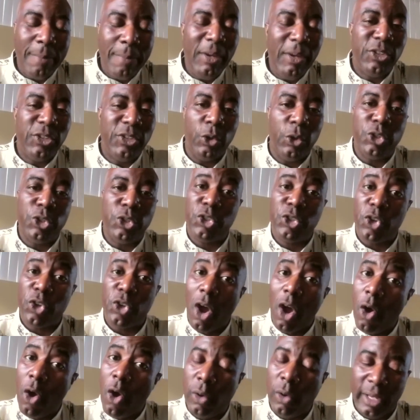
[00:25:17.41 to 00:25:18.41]
It hit me so
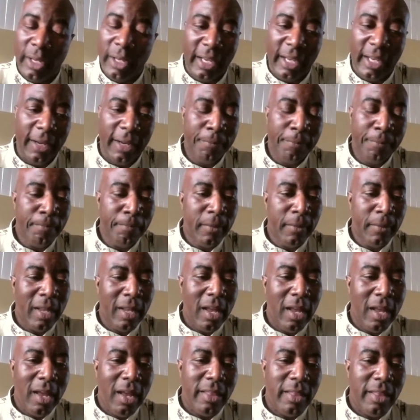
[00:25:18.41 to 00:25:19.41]
strongly.
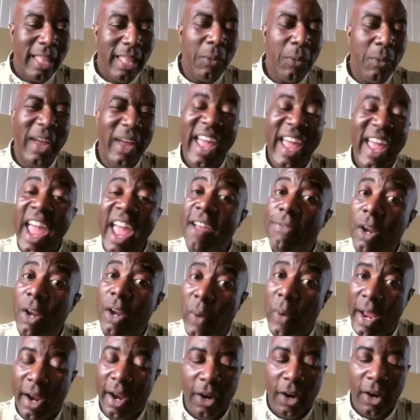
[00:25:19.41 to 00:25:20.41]
They were
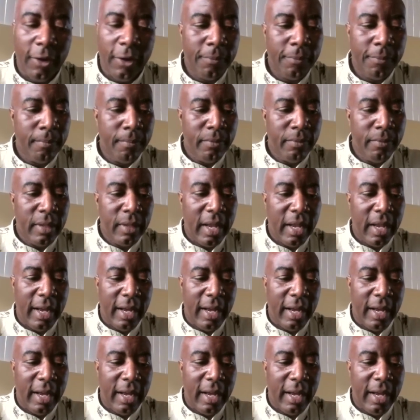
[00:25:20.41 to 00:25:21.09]
everywhere.